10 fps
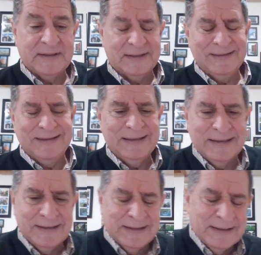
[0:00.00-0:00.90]

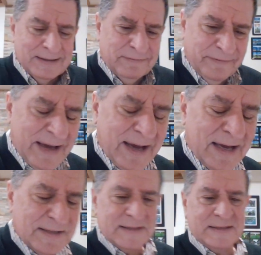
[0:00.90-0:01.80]
and
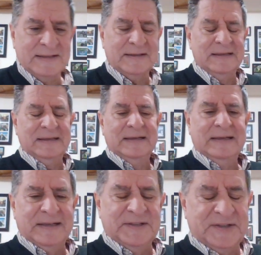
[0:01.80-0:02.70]
fast
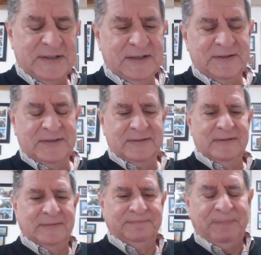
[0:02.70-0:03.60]
and seek
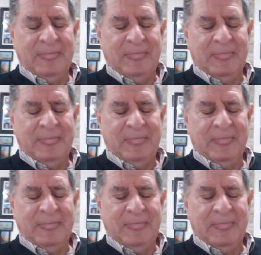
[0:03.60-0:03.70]
to